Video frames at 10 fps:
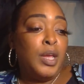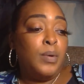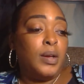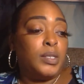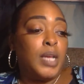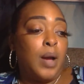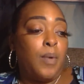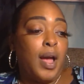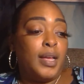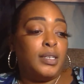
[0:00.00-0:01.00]
else did I
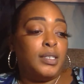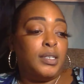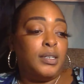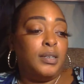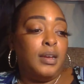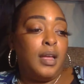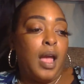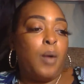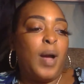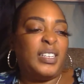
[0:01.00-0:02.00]
watch?
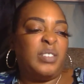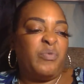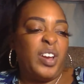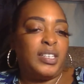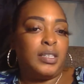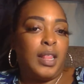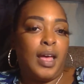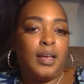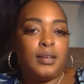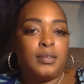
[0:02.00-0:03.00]
I watched some Rick
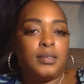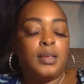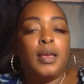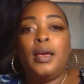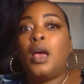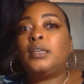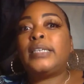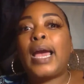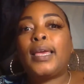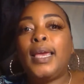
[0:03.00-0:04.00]
Lux.
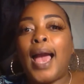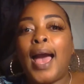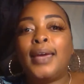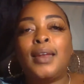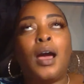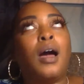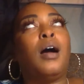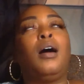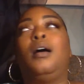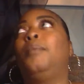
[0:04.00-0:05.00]
Jackie Ina.
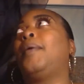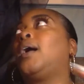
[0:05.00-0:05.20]
Oh my